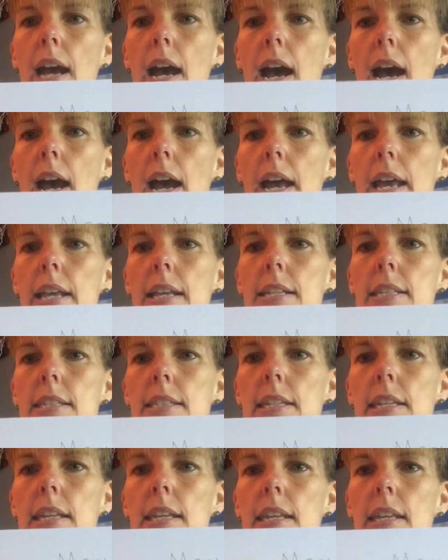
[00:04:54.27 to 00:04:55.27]
I
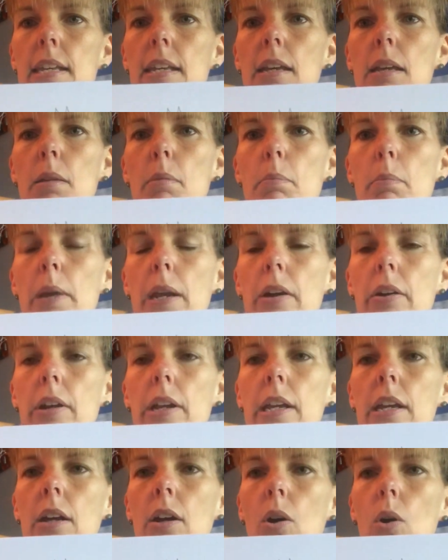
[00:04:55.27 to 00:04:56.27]
see Mary,